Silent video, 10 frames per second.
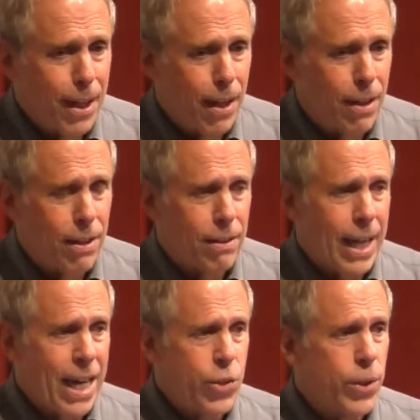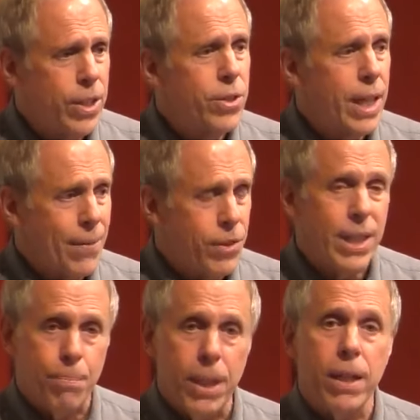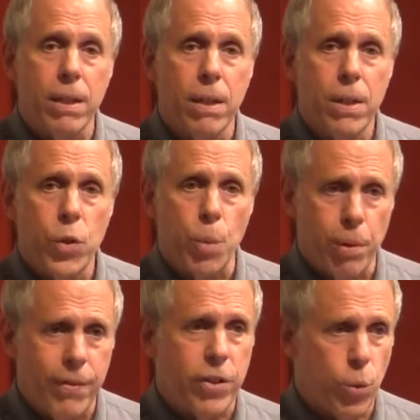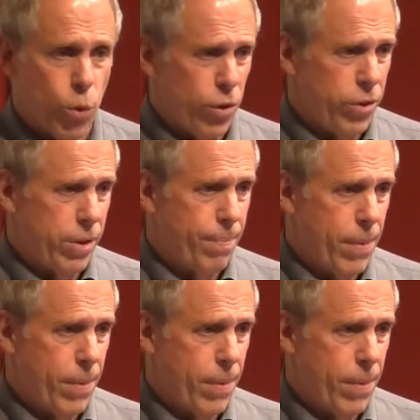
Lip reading: actually have stepped in to prevent the worst.